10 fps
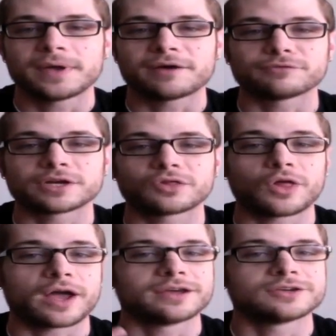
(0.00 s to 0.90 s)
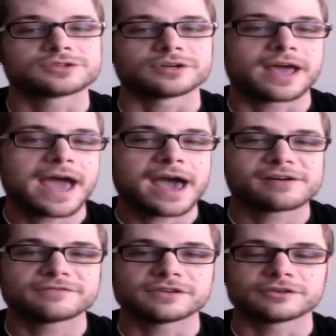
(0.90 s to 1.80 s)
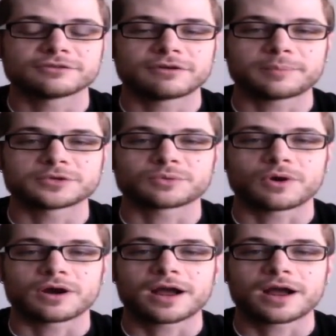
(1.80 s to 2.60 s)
every client should have in their repertoire.